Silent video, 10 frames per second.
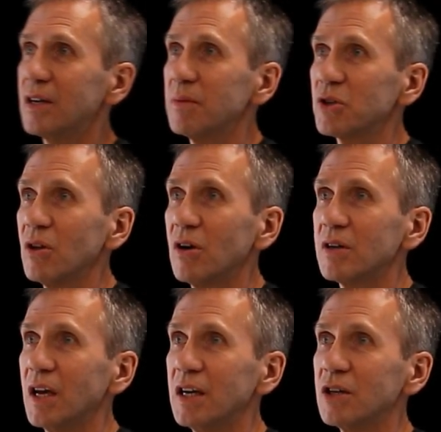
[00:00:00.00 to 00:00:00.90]
comes
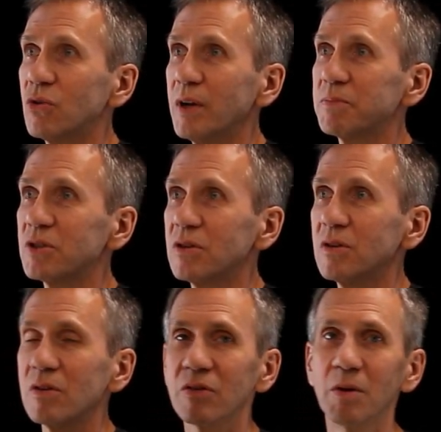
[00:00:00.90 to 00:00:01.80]
along and encrypts
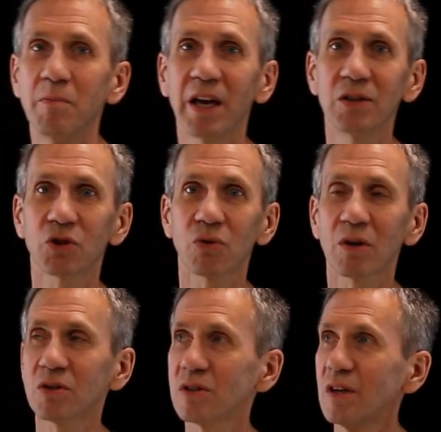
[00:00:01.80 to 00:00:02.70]
the main
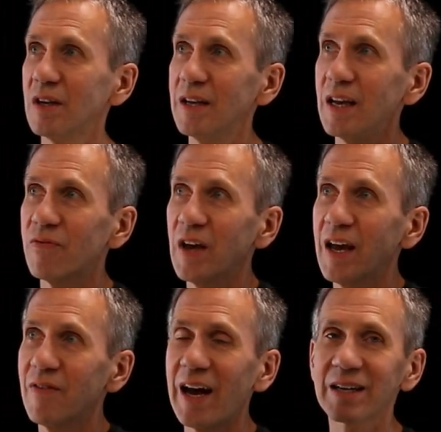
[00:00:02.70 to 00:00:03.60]
source, if they
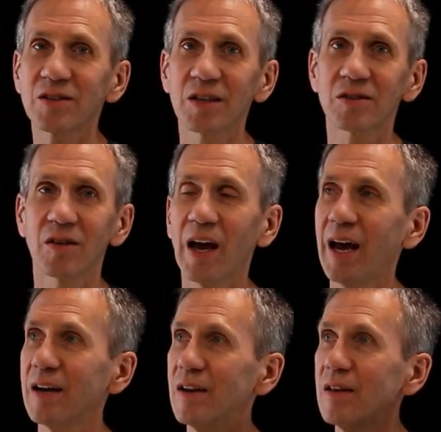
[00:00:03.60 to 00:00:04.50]
have access to
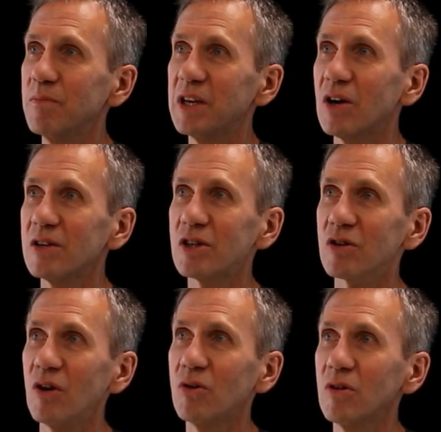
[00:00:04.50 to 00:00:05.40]
that, because
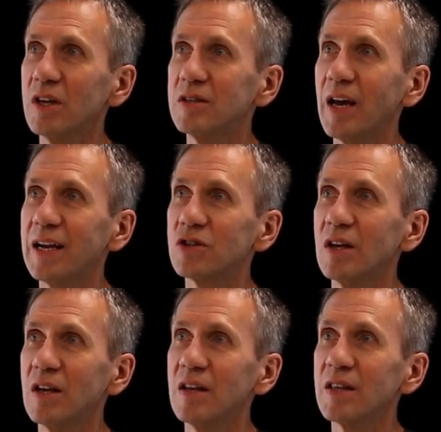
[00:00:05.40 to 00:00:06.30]
it's locally attached,
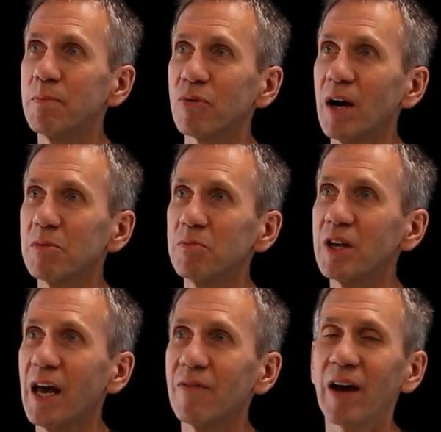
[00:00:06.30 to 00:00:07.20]
they
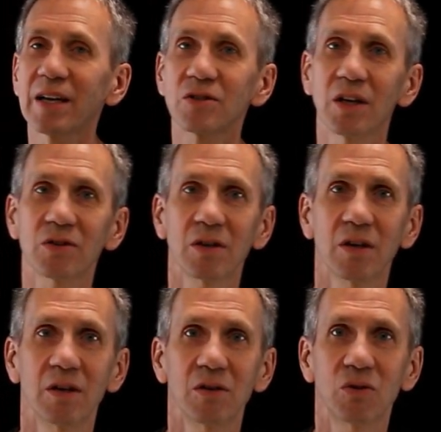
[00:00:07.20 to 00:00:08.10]
probably have access
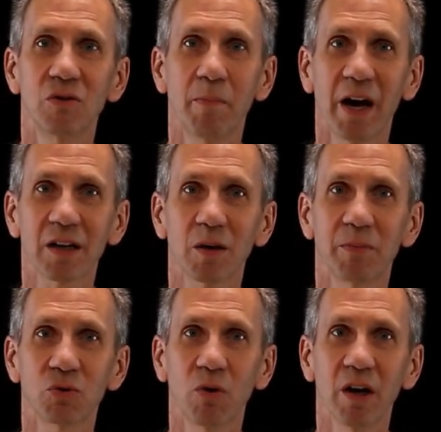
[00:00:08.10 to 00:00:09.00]
to the backup
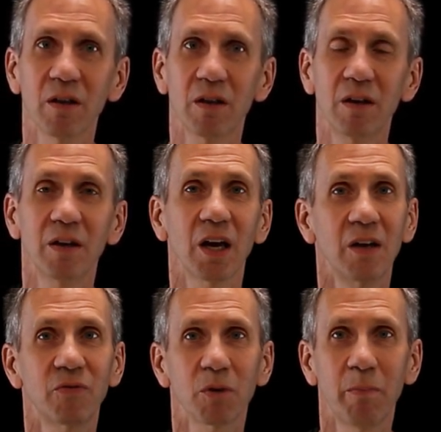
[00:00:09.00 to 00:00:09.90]
as well. And
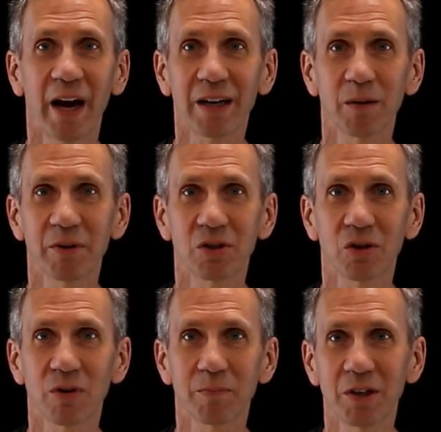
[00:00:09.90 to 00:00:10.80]
if your backup is
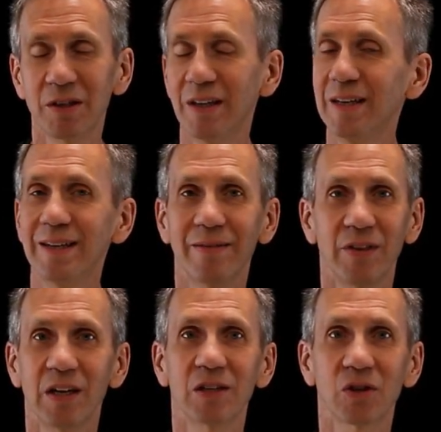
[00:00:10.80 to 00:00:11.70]
encrypted,
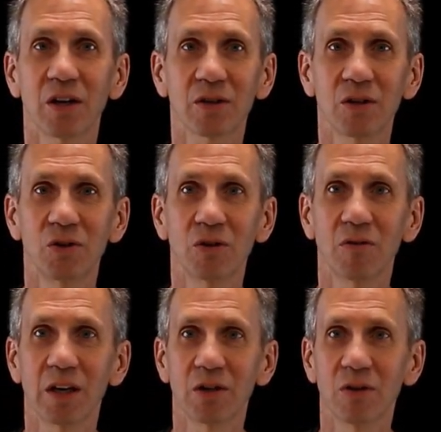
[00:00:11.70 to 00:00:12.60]
then it's not going to do
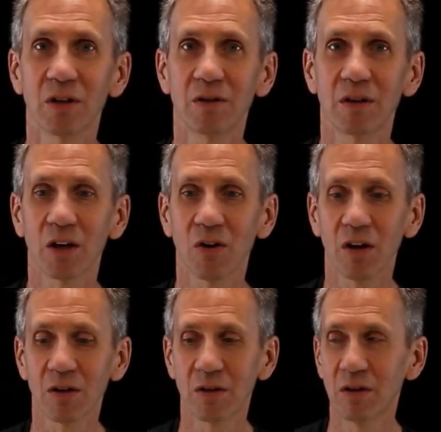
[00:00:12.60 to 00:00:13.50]
you any good at
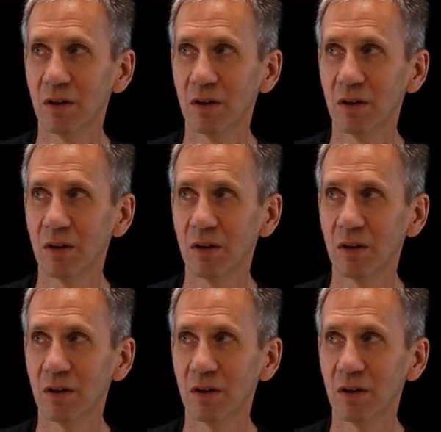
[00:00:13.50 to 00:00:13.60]
all.